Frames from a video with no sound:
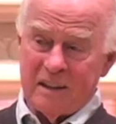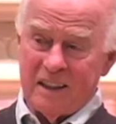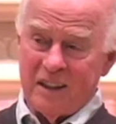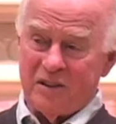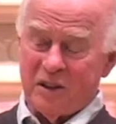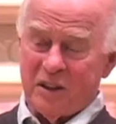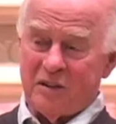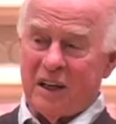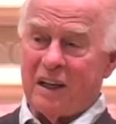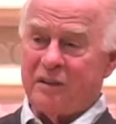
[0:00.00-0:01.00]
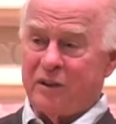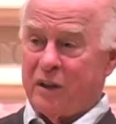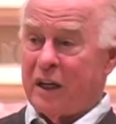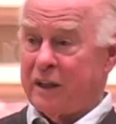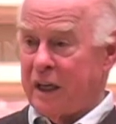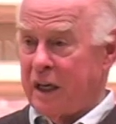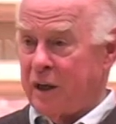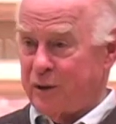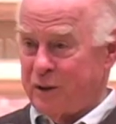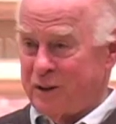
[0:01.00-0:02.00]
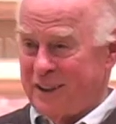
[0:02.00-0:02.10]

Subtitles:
It's sort of, I love you, now get out.